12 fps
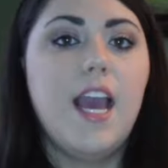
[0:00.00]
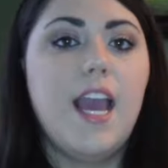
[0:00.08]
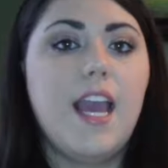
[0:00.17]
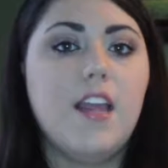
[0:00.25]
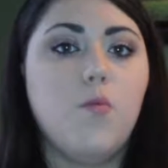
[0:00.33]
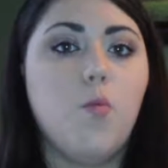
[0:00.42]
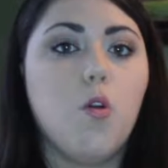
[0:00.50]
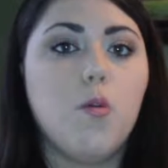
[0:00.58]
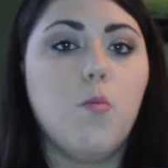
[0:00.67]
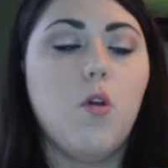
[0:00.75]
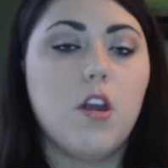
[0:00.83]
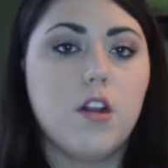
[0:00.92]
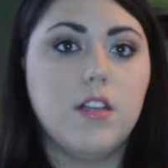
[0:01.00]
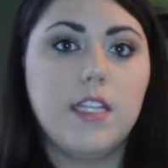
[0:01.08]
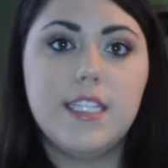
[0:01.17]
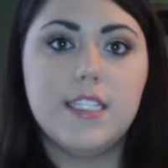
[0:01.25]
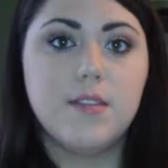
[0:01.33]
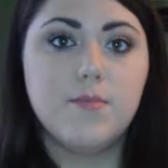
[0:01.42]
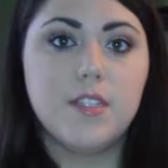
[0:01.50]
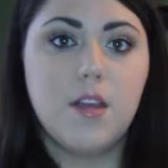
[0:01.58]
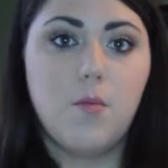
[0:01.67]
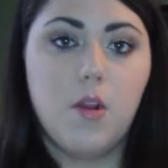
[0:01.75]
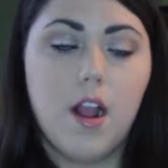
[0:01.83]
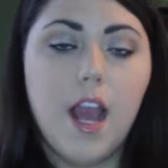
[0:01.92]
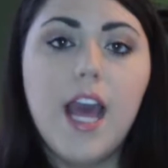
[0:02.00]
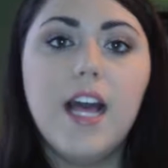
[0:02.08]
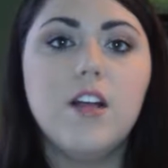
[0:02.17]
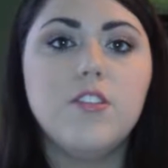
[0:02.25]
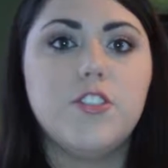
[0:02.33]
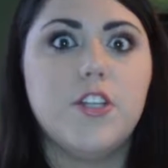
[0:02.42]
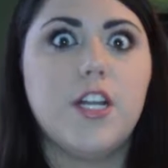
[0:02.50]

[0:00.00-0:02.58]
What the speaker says: and warm water leads them somewhere else,